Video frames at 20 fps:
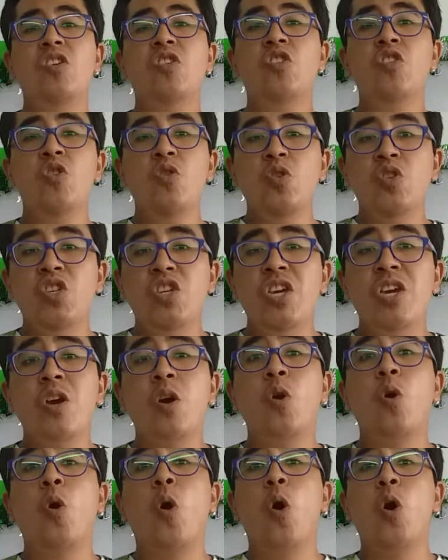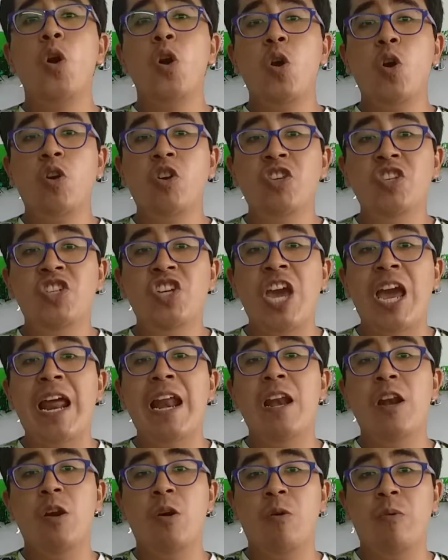using color
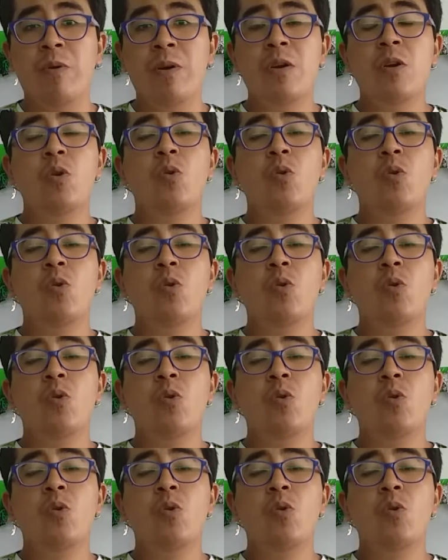yellow.